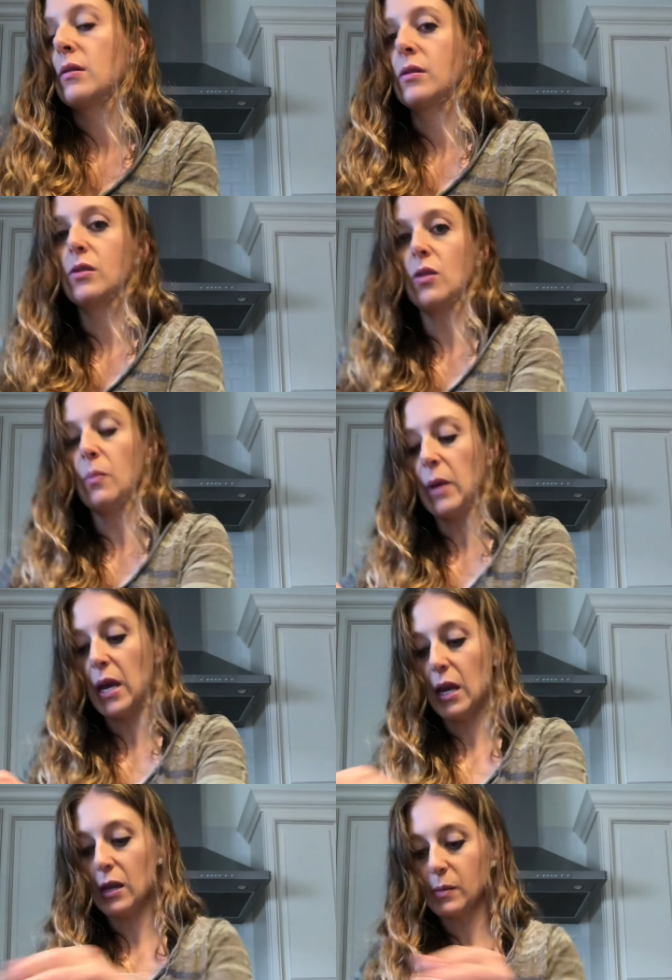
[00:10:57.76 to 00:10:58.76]
So
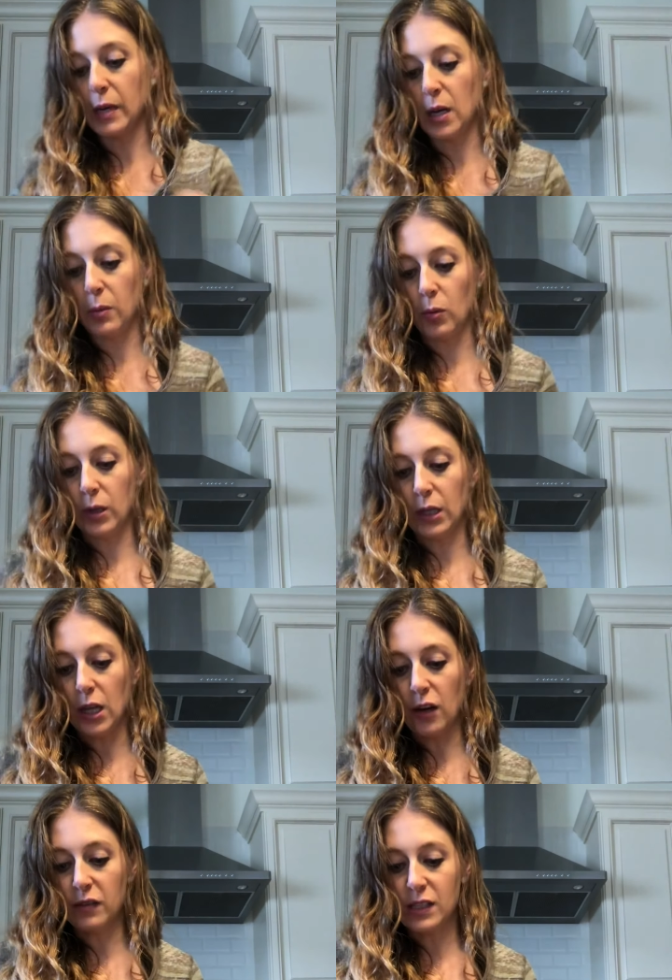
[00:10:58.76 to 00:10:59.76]
baking is my #1
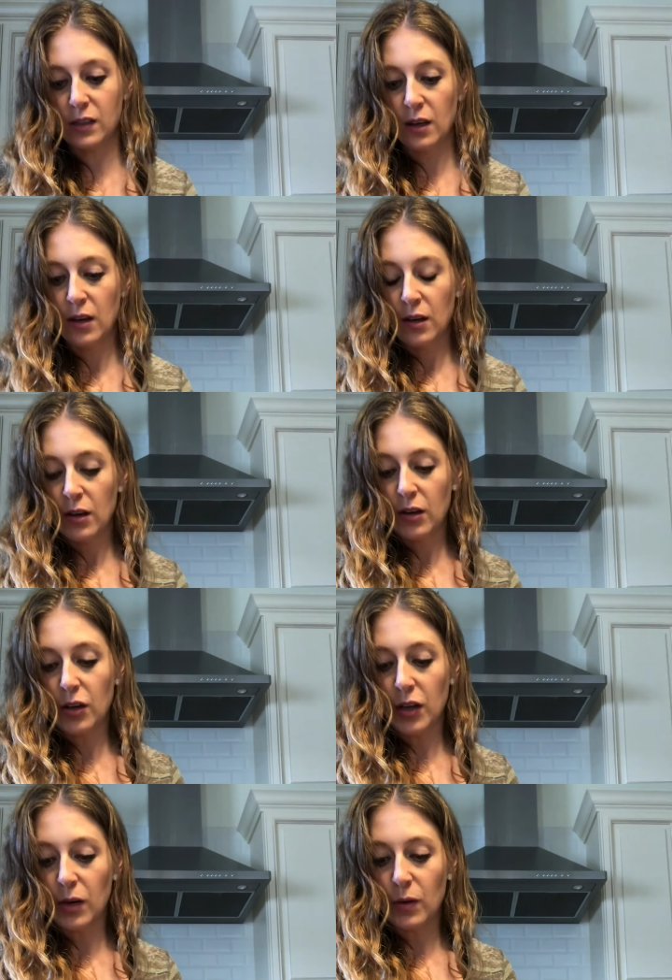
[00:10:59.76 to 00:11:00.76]
love.
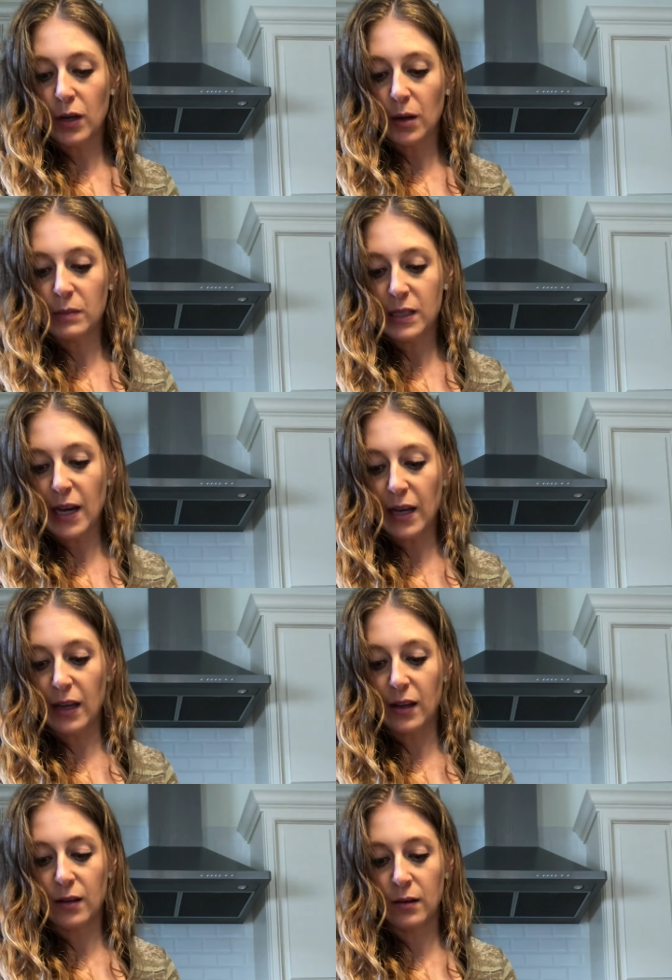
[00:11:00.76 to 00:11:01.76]
Cooking would come
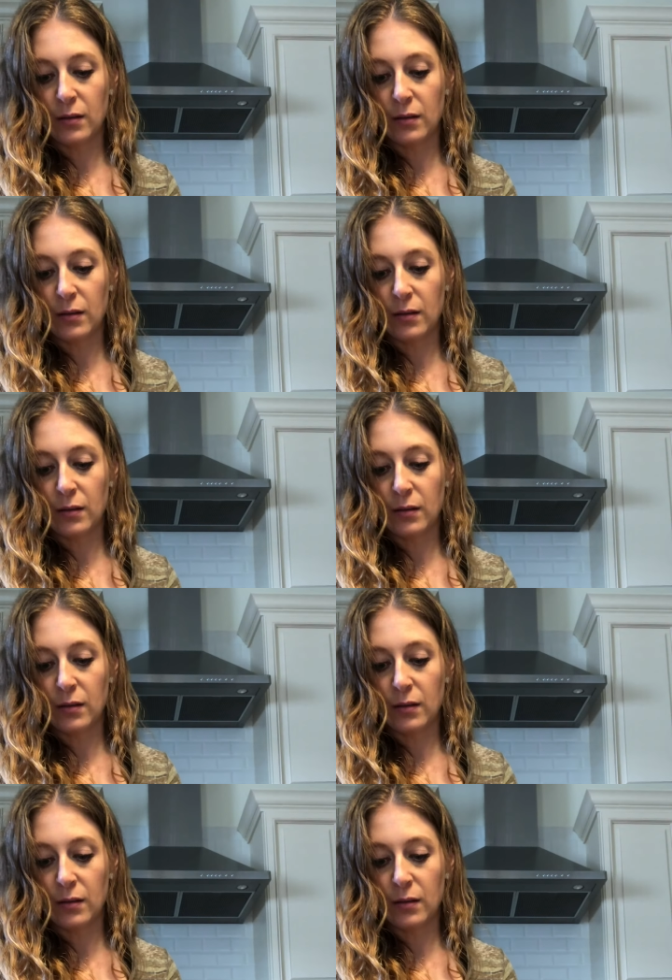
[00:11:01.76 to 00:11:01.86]
second.